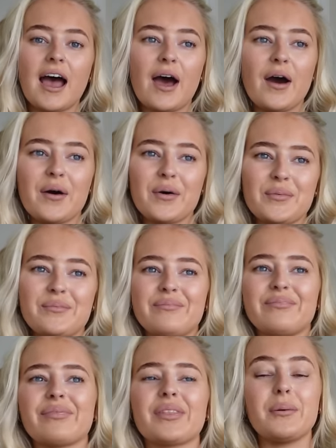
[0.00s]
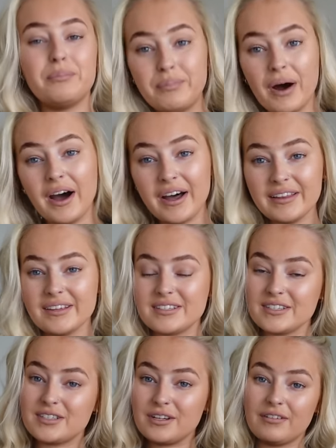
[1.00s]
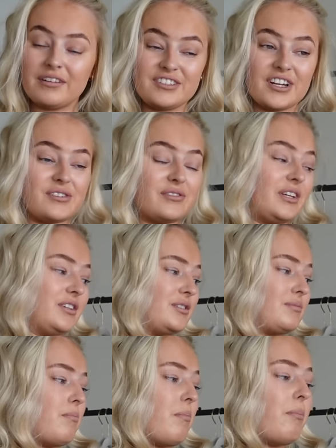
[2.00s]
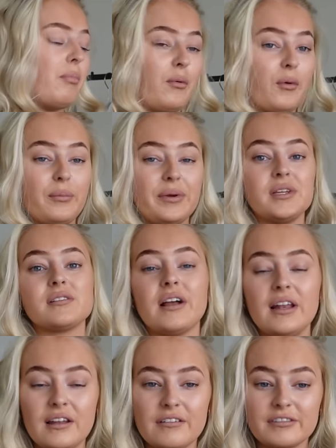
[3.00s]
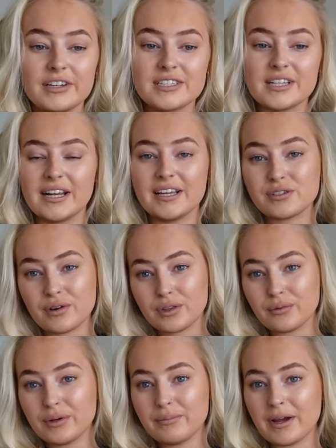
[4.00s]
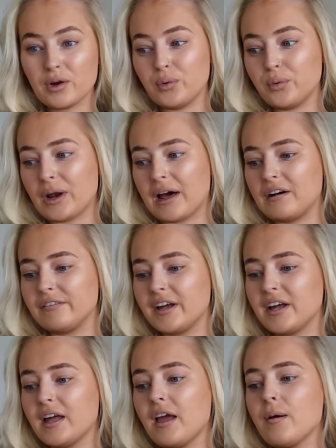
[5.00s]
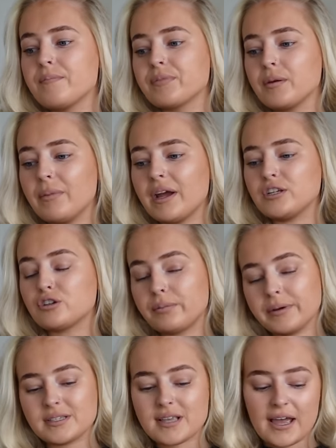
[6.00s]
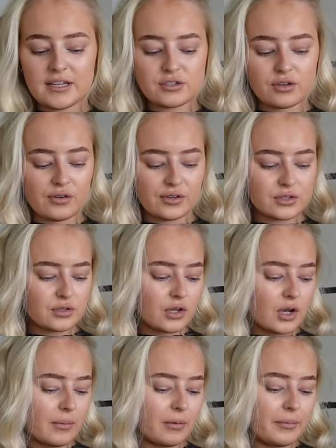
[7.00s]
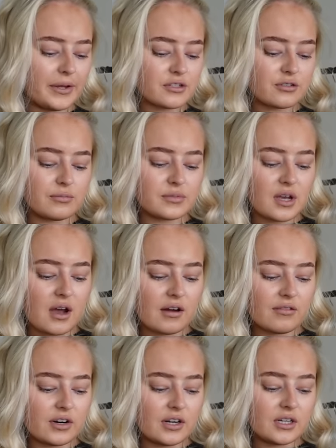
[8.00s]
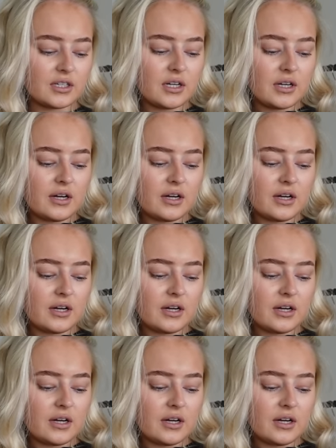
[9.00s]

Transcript: but this is stuff I've genuinely just bought because I love recently, so I thought we'd make a haul out of it. Main shop is ASOS, a couple bits from Zara,